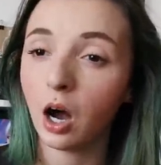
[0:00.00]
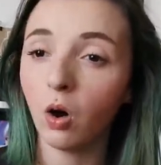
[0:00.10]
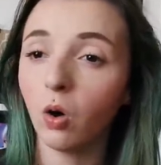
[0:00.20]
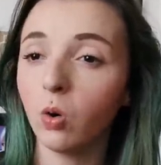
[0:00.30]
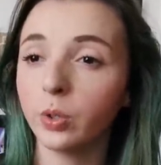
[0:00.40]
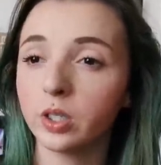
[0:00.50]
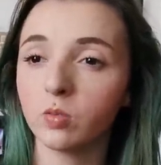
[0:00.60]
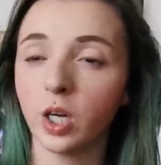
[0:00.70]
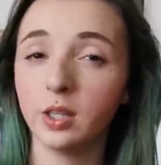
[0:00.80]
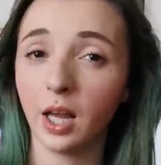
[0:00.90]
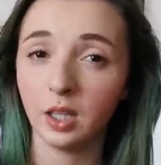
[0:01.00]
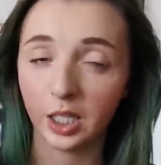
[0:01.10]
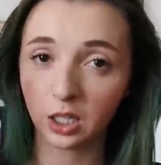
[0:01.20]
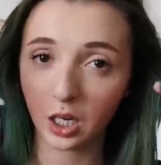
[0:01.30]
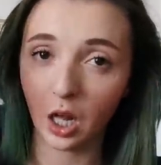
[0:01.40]
I'll always run that
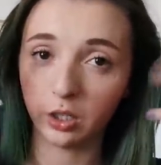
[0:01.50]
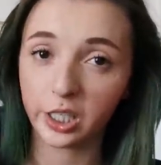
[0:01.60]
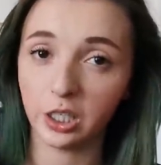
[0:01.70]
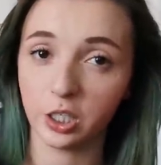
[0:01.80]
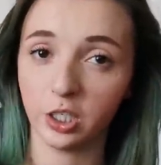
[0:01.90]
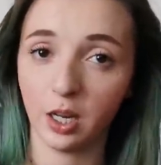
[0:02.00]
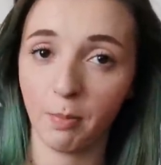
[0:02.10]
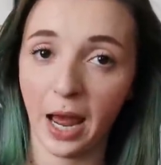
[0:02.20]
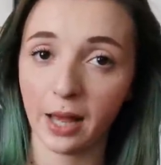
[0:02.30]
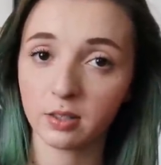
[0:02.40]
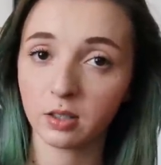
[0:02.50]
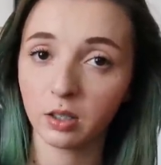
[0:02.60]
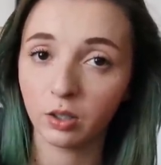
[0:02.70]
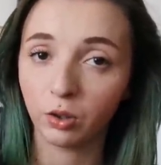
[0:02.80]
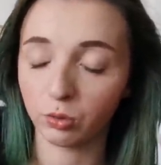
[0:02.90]
like color conditioning mask
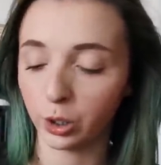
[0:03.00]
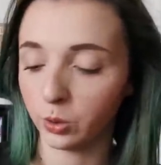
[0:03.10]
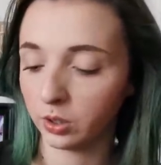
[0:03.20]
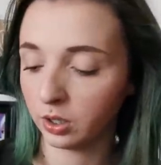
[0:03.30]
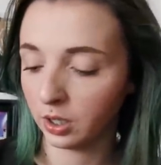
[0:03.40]
through.